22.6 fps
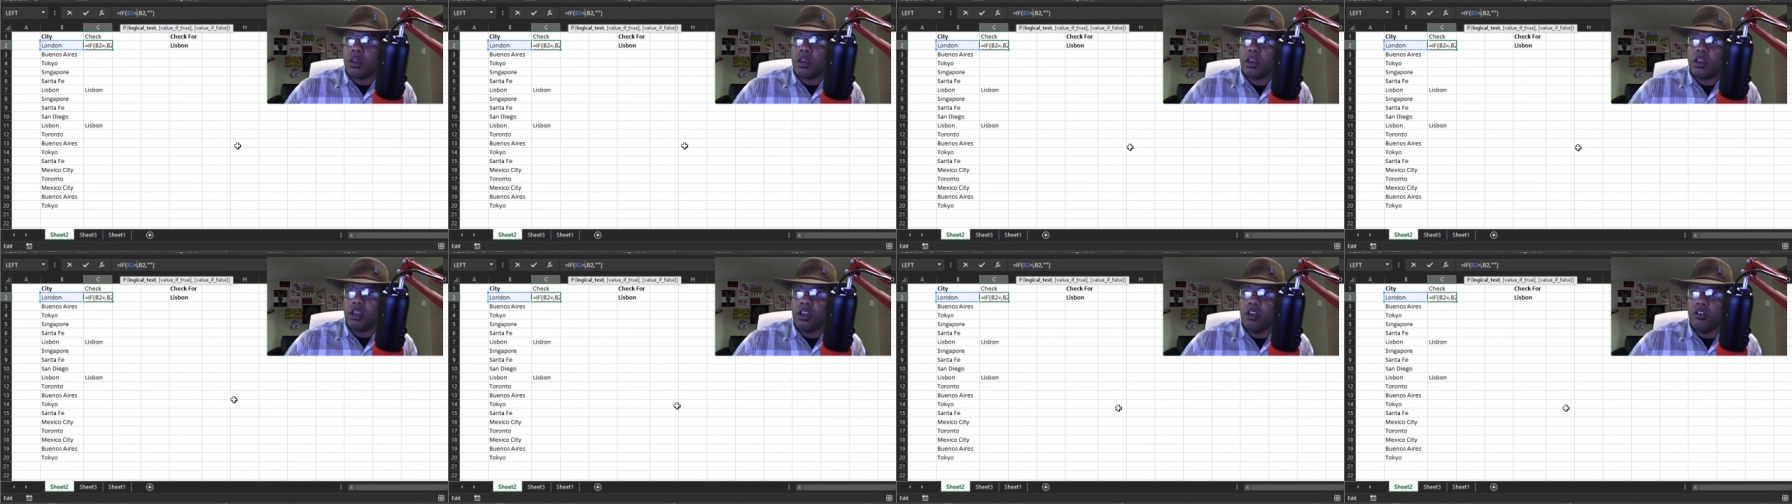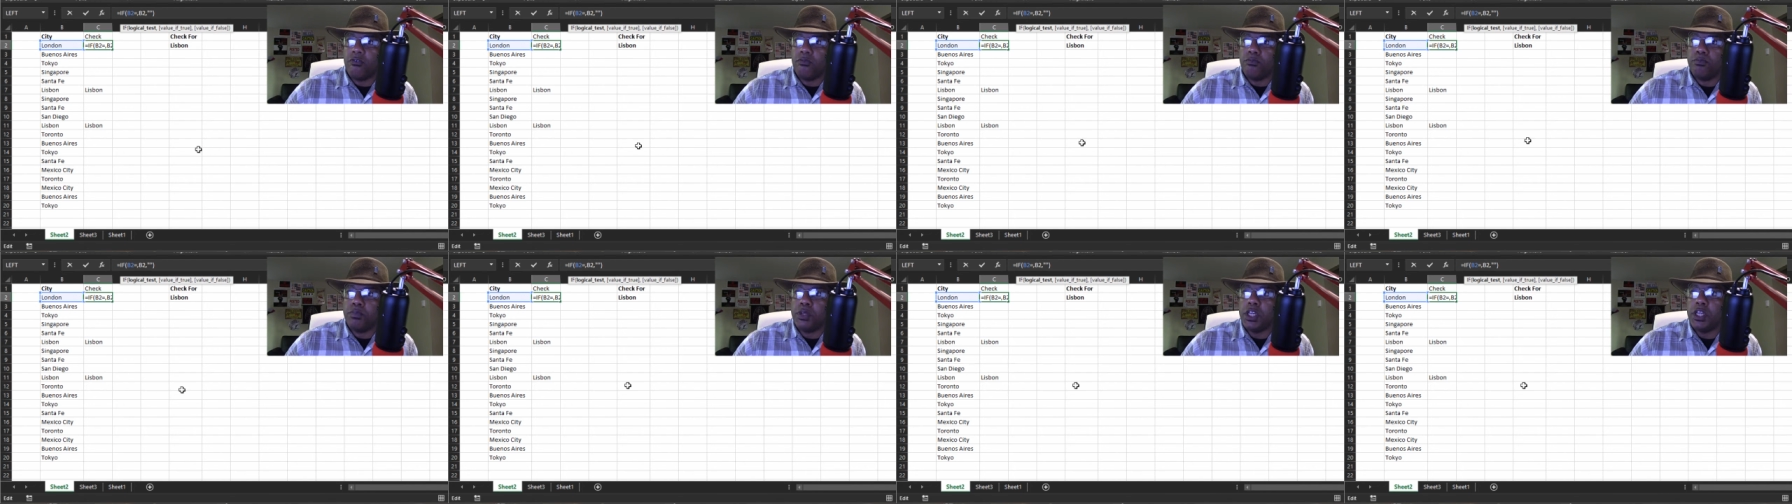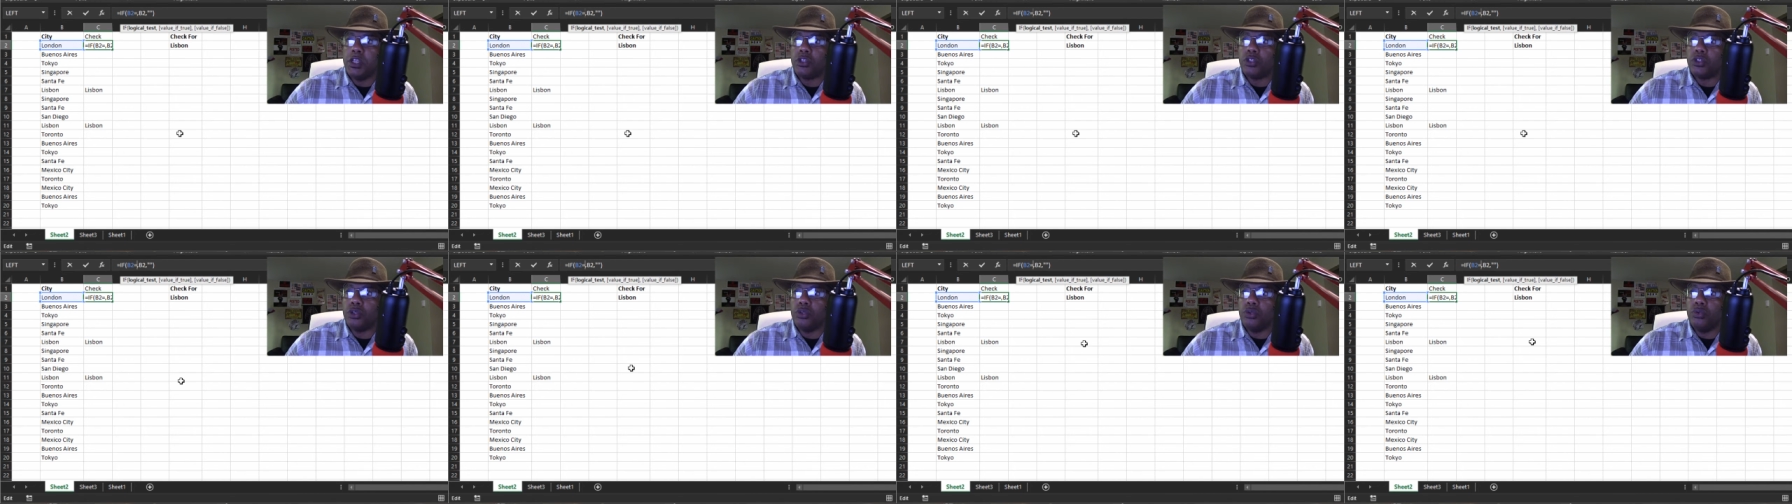if
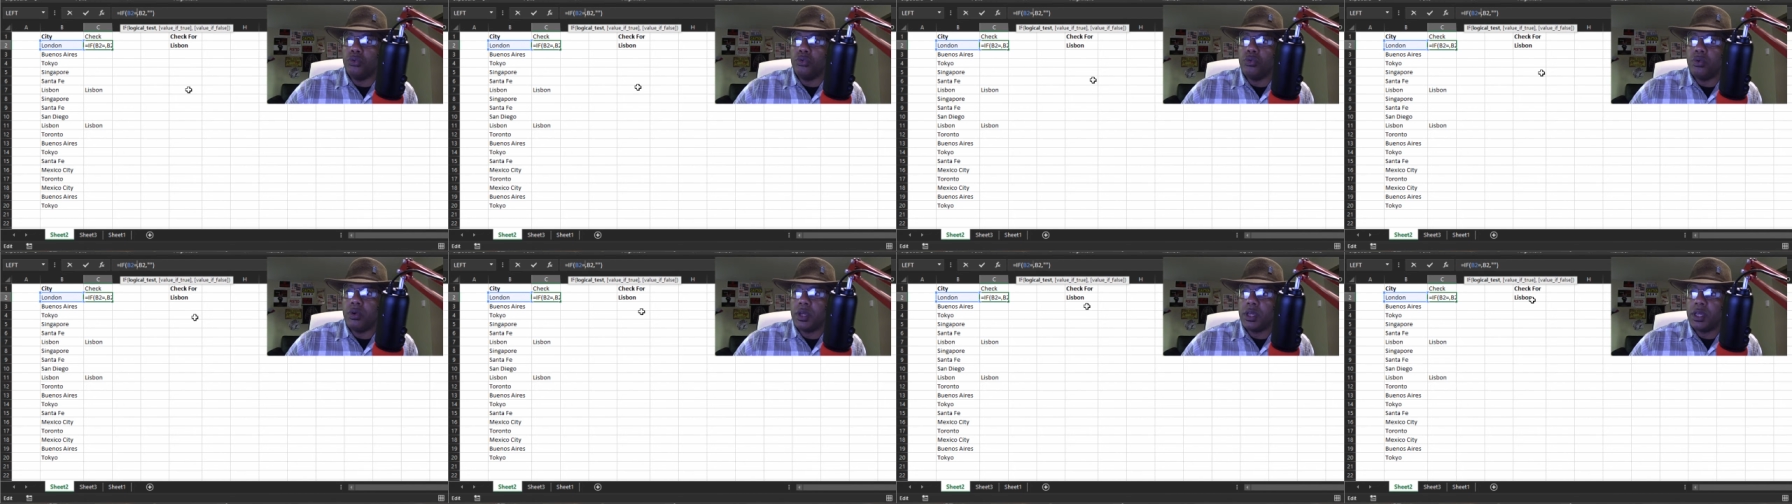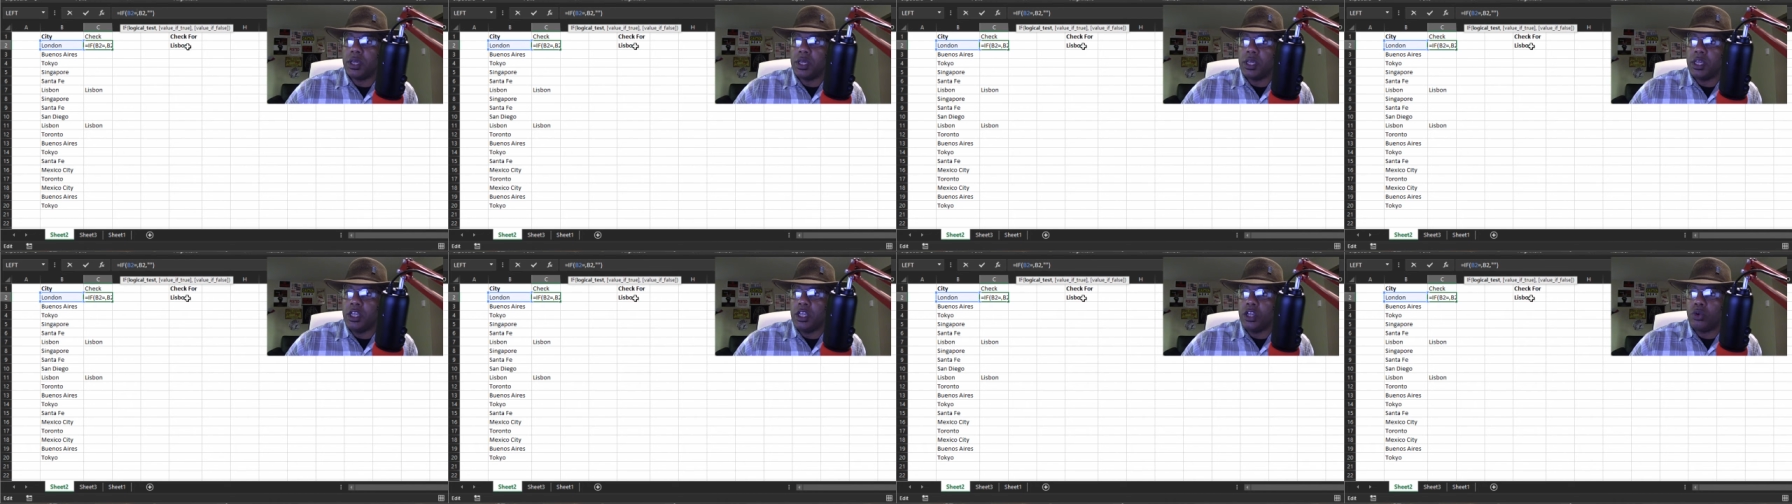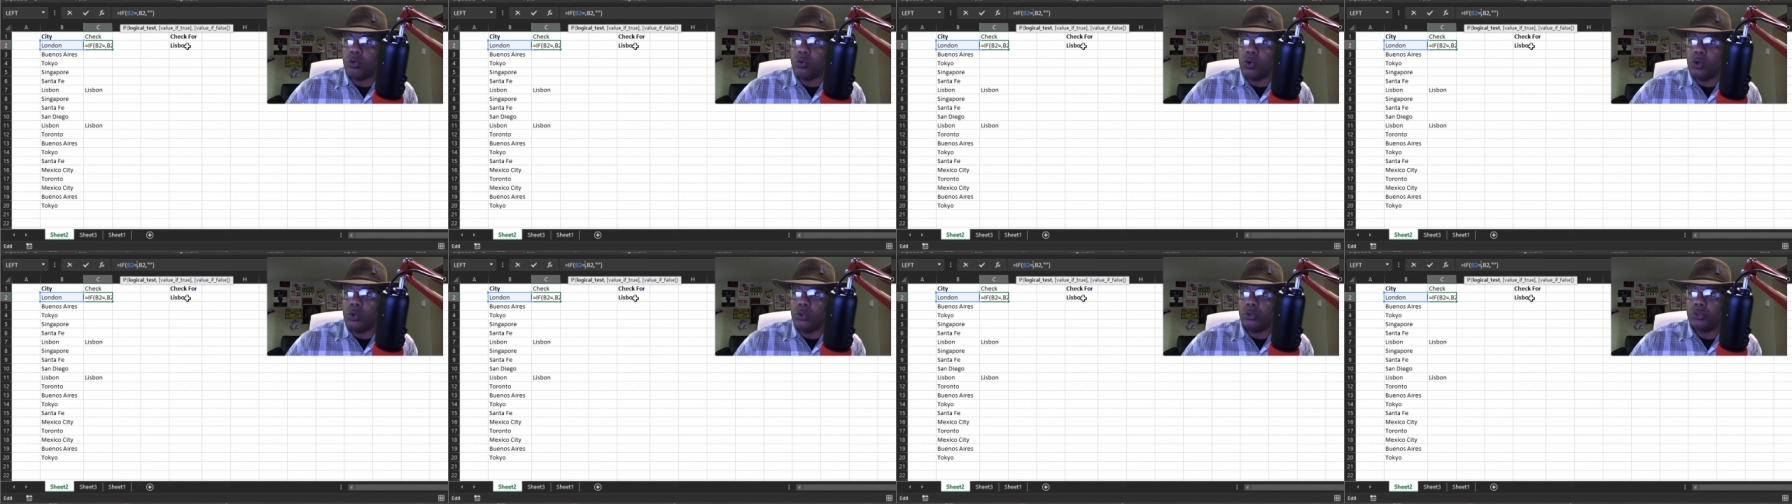B2
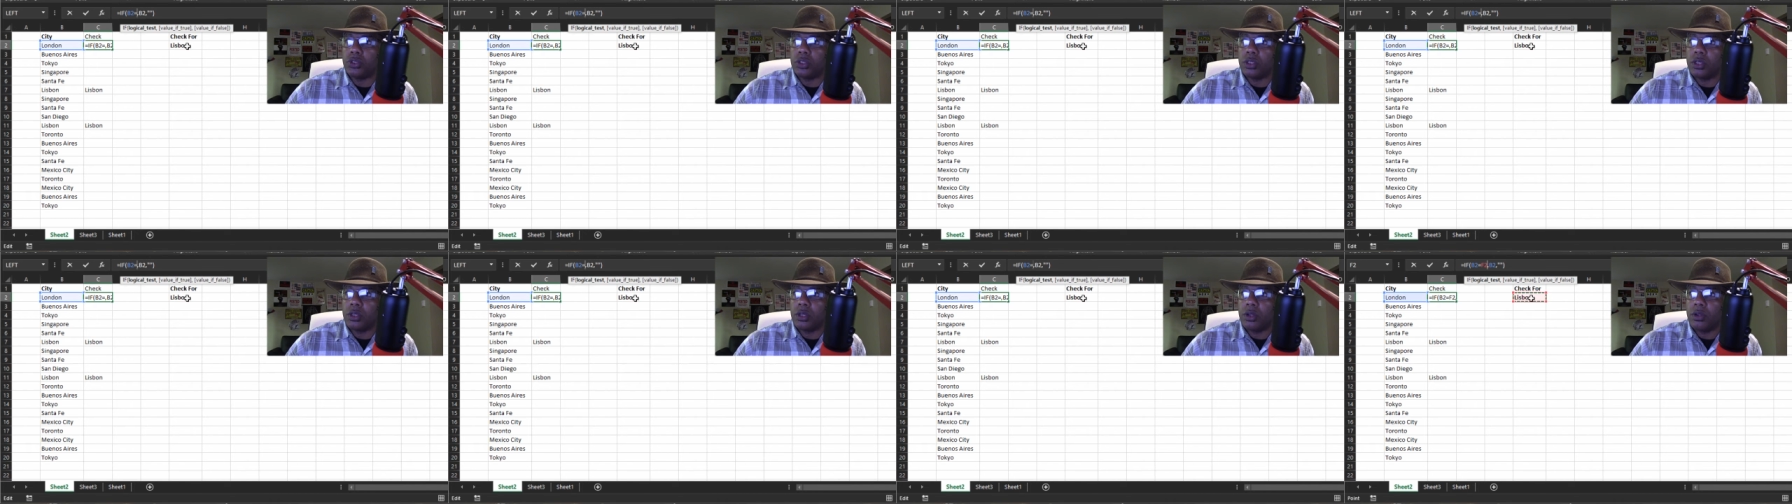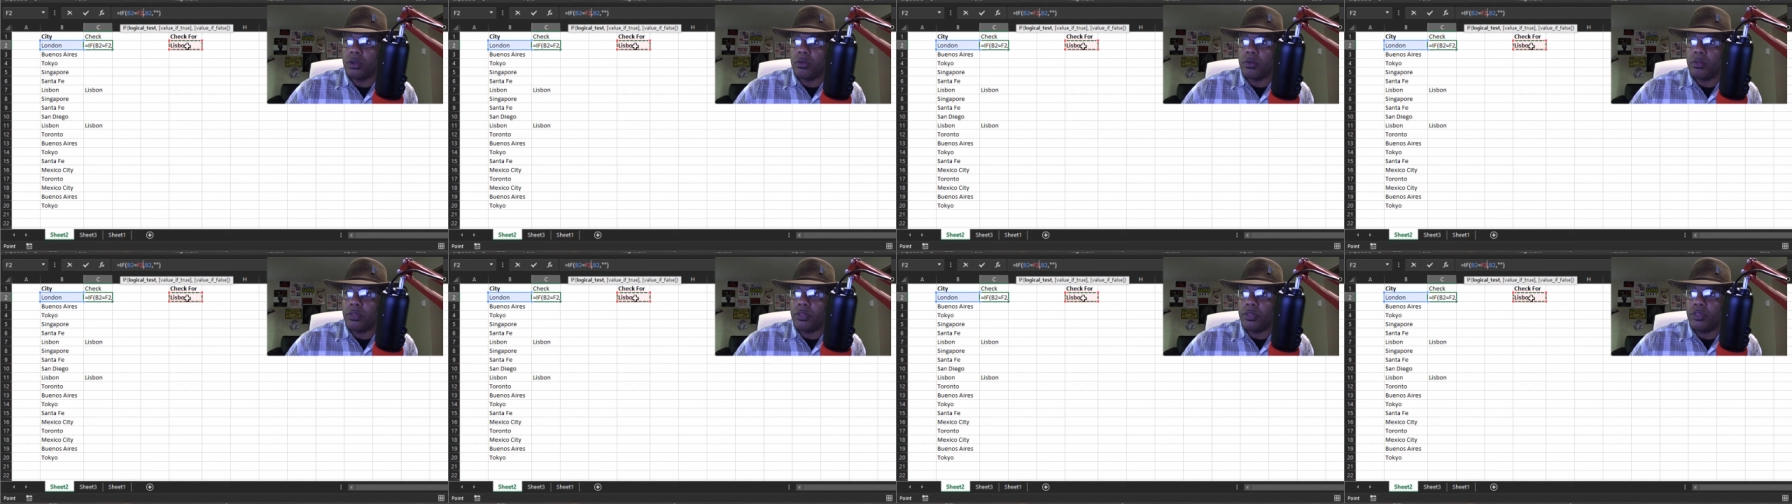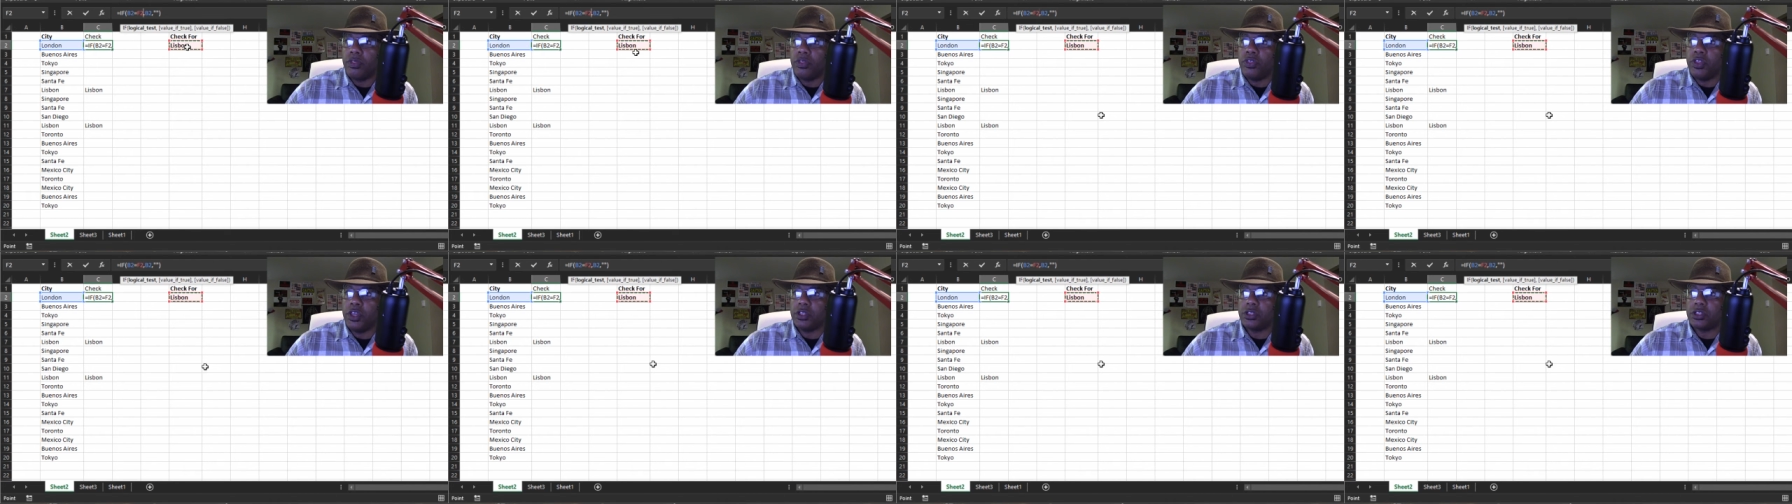equals
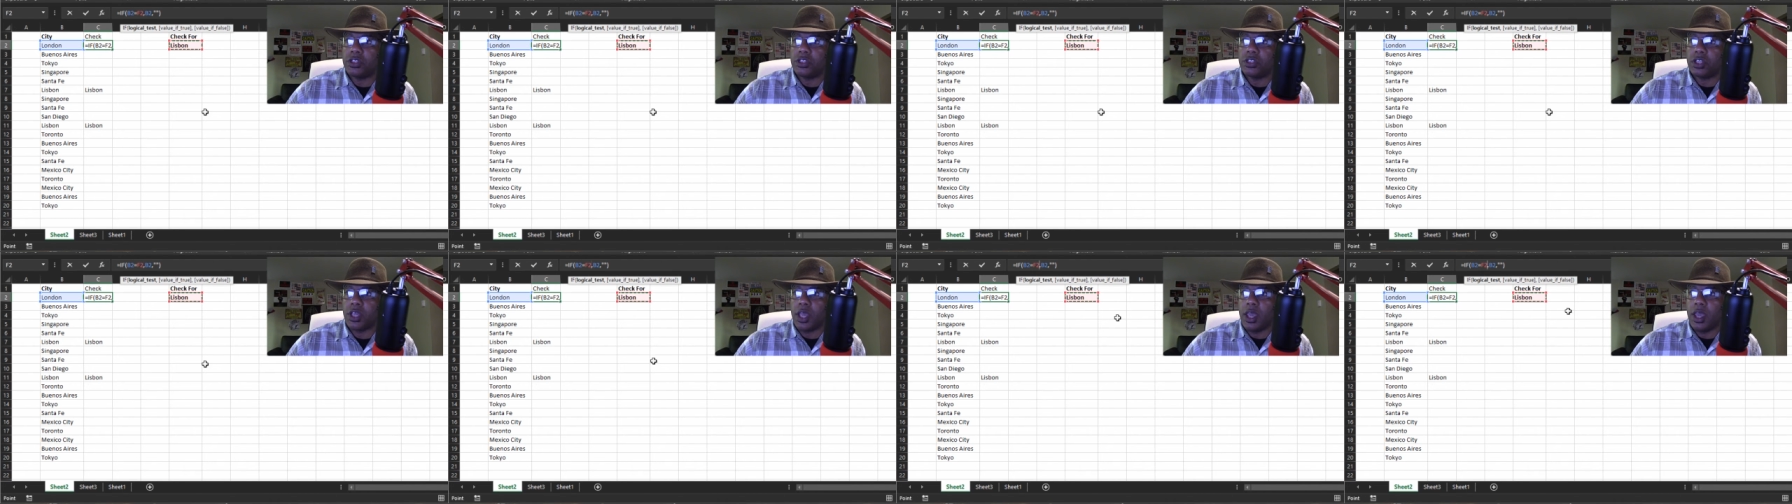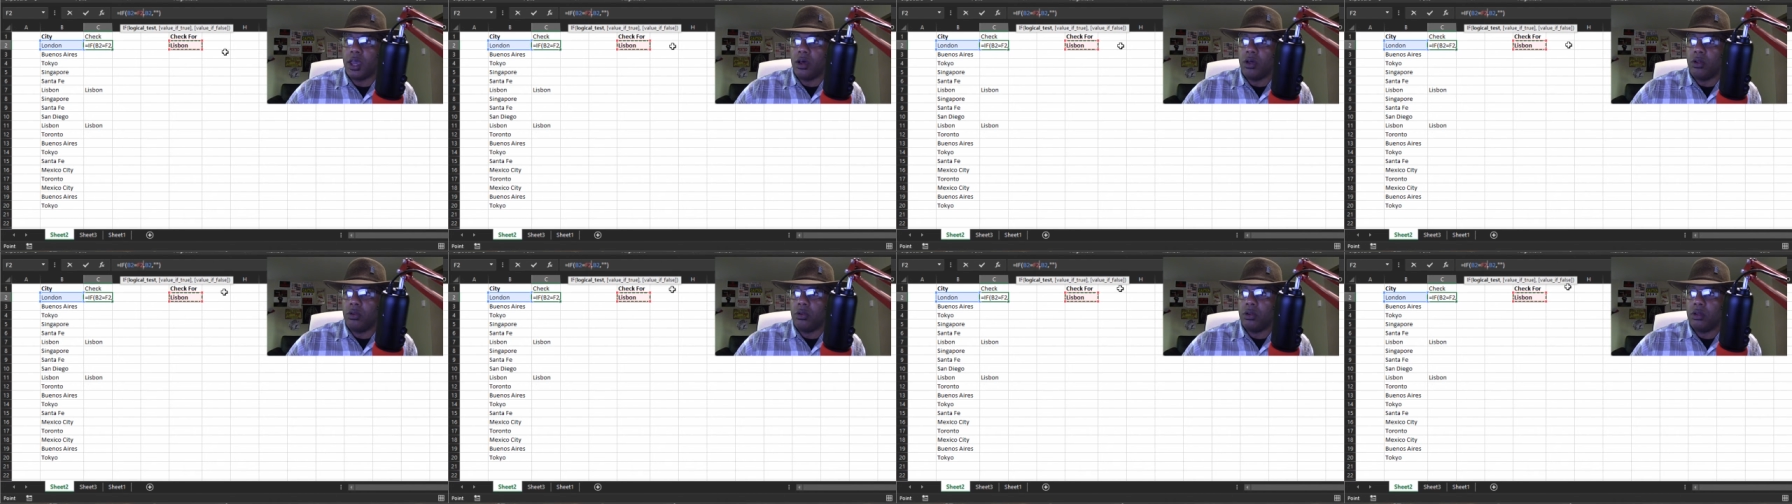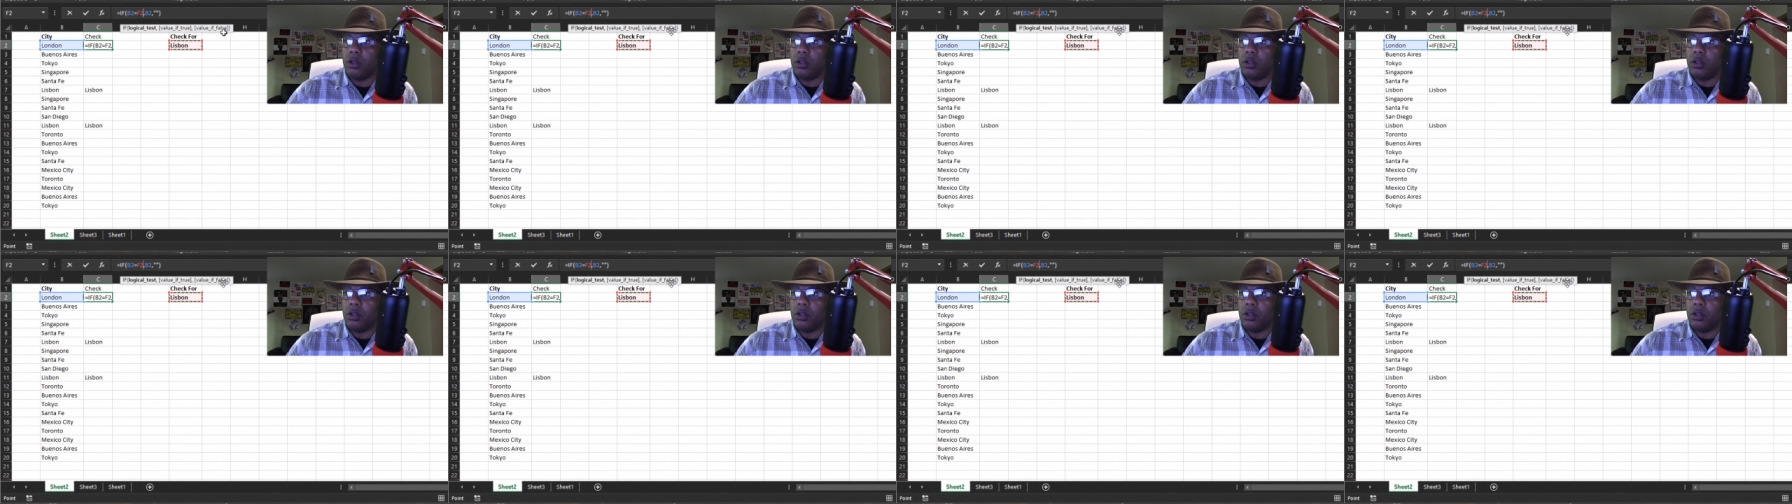this cell.